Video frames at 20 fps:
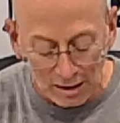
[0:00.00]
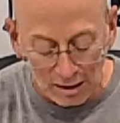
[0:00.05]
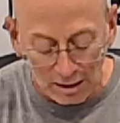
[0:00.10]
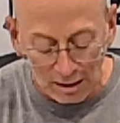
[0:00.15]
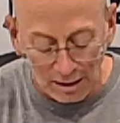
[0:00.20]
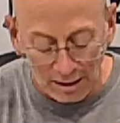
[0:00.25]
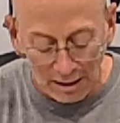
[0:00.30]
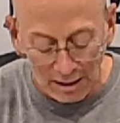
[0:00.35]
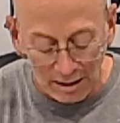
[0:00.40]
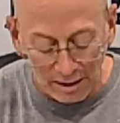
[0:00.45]

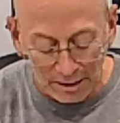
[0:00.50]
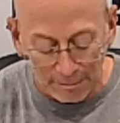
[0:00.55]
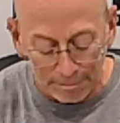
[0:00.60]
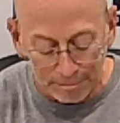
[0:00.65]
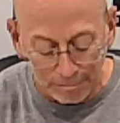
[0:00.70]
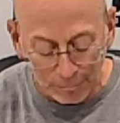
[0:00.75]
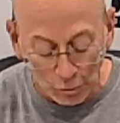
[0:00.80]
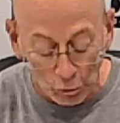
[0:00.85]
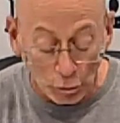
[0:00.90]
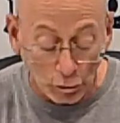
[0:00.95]

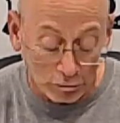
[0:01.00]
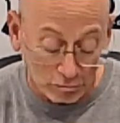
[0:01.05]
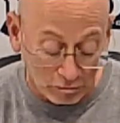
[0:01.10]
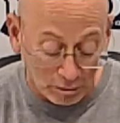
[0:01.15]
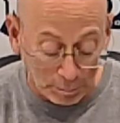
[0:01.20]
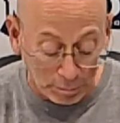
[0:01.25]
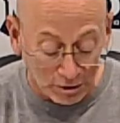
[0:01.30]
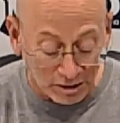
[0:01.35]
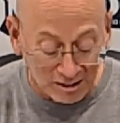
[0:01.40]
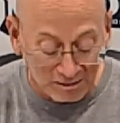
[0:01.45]
or a
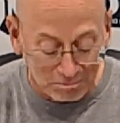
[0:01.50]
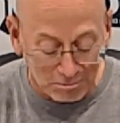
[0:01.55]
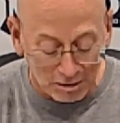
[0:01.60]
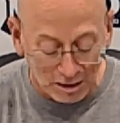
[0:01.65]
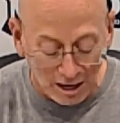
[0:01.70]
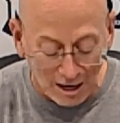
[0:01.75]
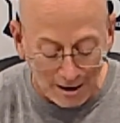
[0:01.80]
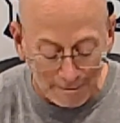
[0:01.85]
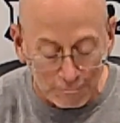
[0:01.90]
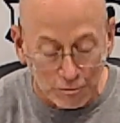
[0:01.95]
replacement
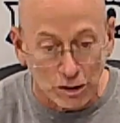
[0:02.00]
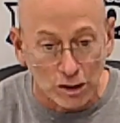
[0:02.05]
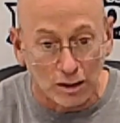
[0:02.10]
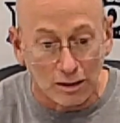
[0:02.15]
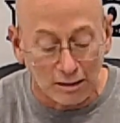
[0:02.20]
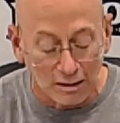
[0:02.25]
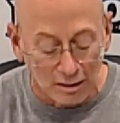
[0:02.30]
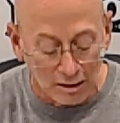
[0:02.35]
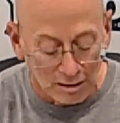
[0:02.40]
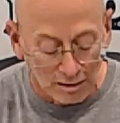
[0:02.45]

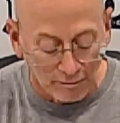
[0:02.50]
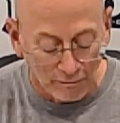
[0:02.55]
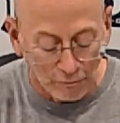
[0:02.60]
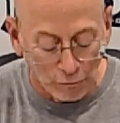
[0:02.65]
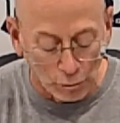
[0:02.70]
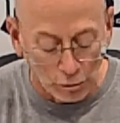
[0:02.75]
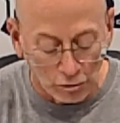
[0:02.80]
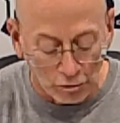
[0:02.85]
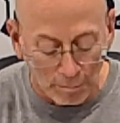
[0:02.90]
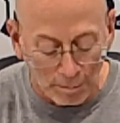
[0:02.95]
option
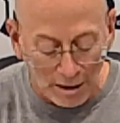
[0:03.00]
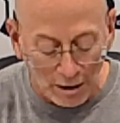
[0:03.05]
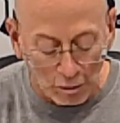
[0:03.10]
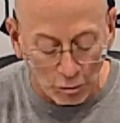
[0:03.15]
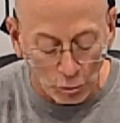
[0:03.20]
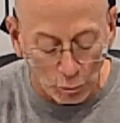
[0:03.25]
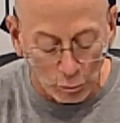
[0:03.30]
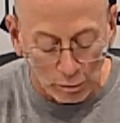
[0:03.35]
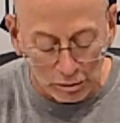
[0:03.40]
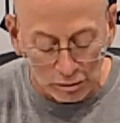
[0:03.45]
for your
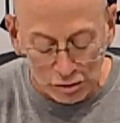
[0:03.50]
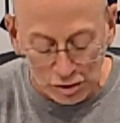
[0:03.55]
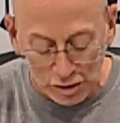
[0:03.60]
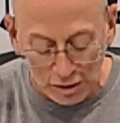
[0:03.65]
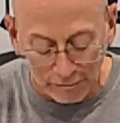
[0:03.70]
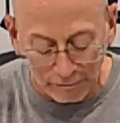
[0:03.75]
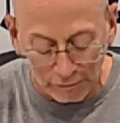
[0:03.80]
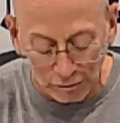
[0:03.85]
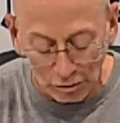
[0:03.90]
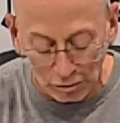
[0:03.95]
Power Wheel
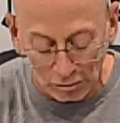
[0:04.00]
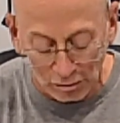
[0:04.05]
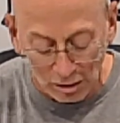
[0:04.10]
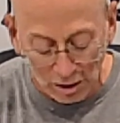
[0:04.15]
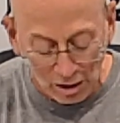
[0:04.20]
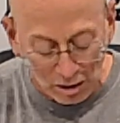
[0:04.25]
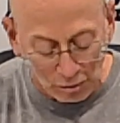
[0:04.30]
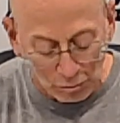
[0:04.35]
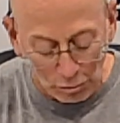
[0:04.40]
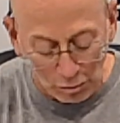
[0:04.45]
shifter.
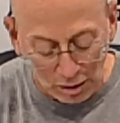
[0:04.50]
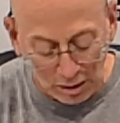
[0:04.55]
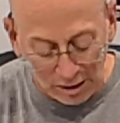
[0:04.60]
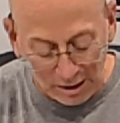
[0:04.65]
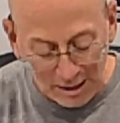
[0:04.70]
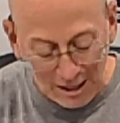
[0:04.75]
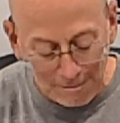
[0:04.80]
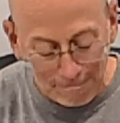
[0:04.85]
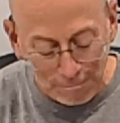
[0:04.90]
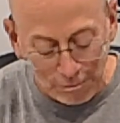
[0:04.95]
We're going to
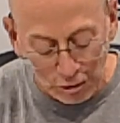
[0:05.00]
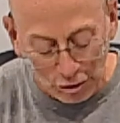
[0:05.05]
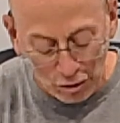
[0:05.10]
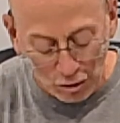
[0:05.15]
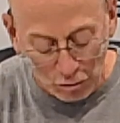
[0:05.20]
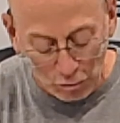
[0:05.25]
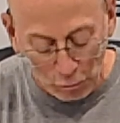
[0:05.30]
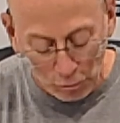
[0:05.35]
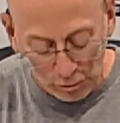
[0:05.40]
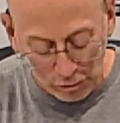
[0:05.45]
keep you
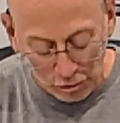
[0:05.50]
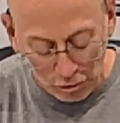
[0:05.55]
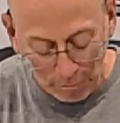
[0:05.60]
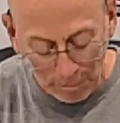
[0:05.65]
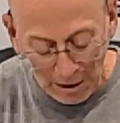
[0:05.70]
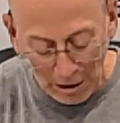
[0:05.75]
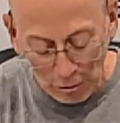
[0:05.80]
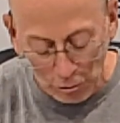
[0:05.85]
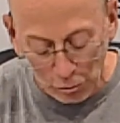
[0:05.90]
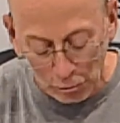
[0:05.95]
going with your
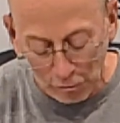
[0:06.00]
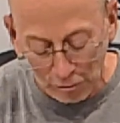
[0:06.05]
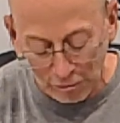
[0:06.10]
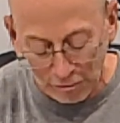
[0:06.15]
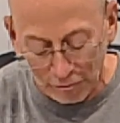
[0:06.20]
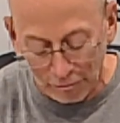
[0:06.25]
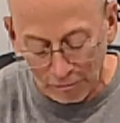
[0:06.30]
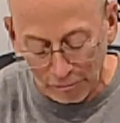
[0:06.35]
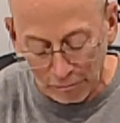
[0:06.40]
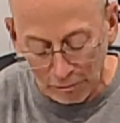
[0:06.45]
Power
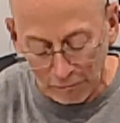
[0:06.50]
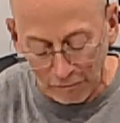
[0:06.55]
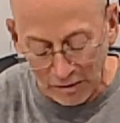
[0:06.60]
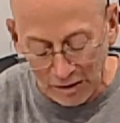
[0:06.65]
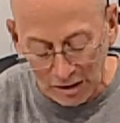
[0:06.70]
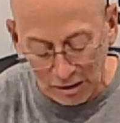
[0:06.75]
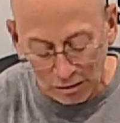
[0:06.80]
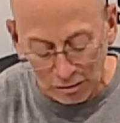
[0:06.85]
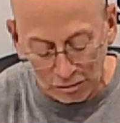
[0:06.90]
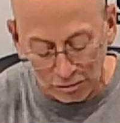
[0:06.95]
Wheel
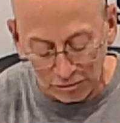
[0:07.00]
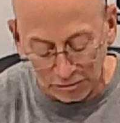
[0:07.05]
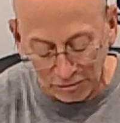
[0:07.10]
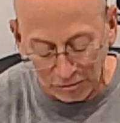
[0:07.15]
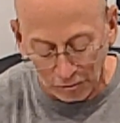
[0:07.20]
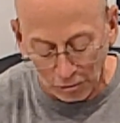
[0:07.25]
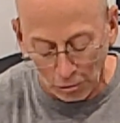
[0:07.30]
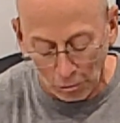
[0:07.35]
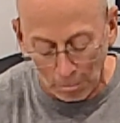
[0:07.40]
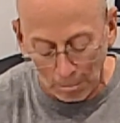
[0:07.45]
vehicles
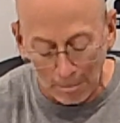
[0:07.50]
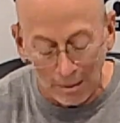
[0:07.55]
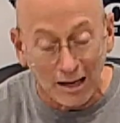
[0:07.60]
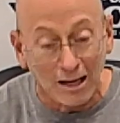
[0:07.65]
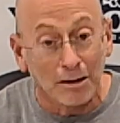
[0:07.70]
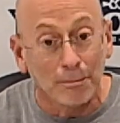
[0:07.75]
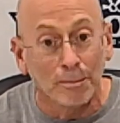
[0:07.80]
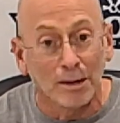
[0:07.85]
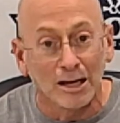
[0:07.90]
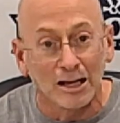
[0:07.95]
for many,
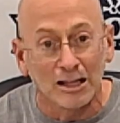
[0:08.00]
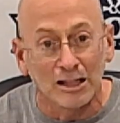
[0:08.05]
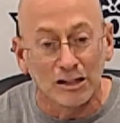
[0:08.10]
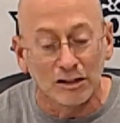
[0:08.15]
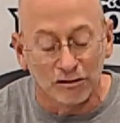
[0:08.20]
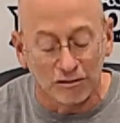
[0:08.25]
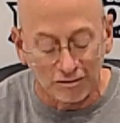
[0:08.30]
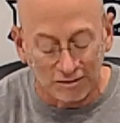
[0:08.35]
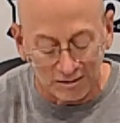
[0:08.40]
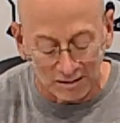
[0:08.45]
many
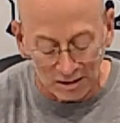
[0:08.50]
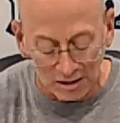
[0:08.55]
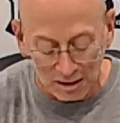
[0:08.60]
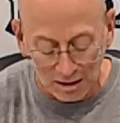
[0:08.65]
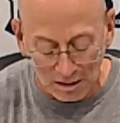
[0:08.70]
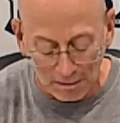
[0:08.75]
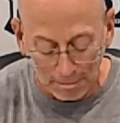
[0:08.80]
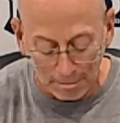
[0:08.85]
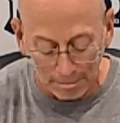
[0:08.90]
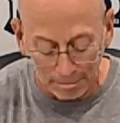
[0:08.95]
years to
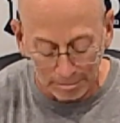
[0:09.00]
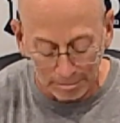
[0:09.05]
come.